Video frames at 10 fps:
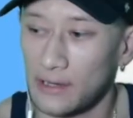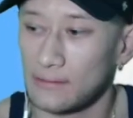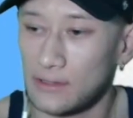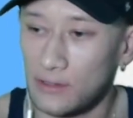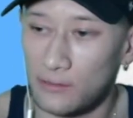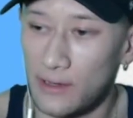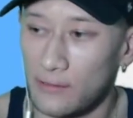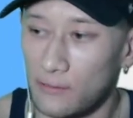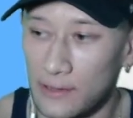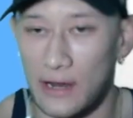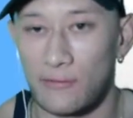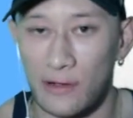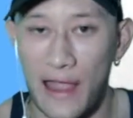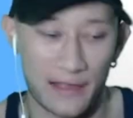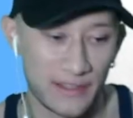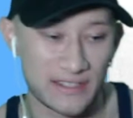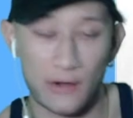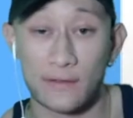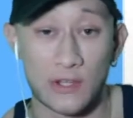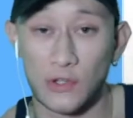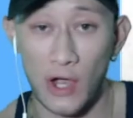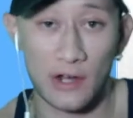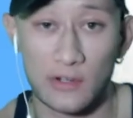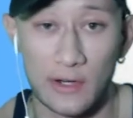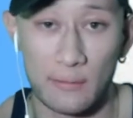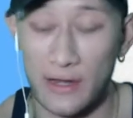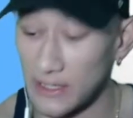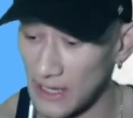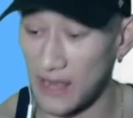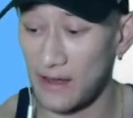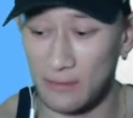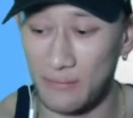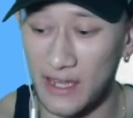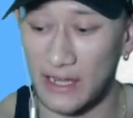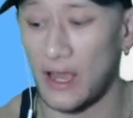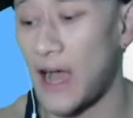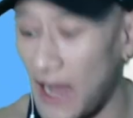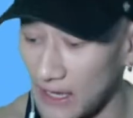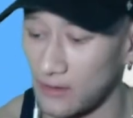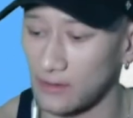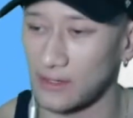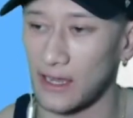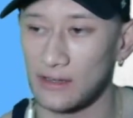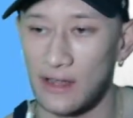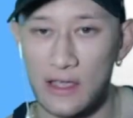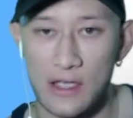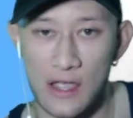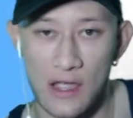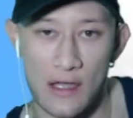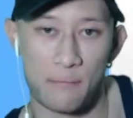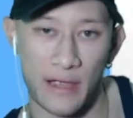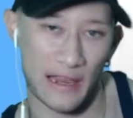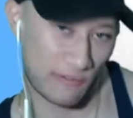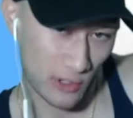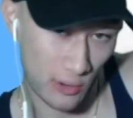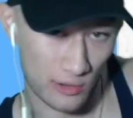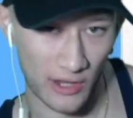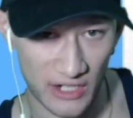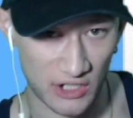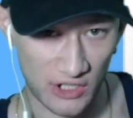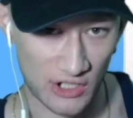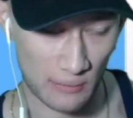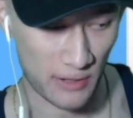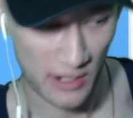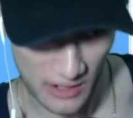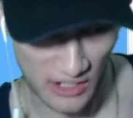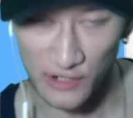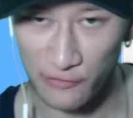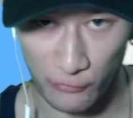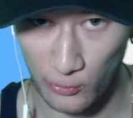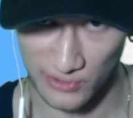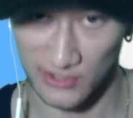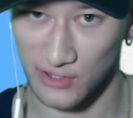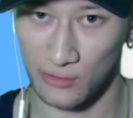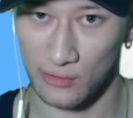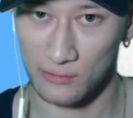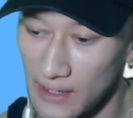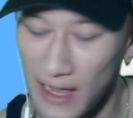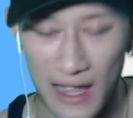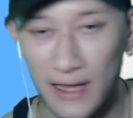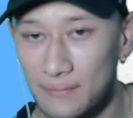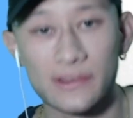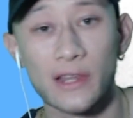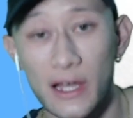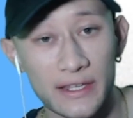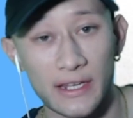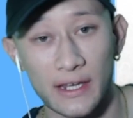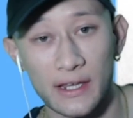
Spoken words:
you know what? Whatever. At least I don't have to talk to anybody. I don't have to make any eye contact. But if you're in a relationship, you're forced to. I'm lucky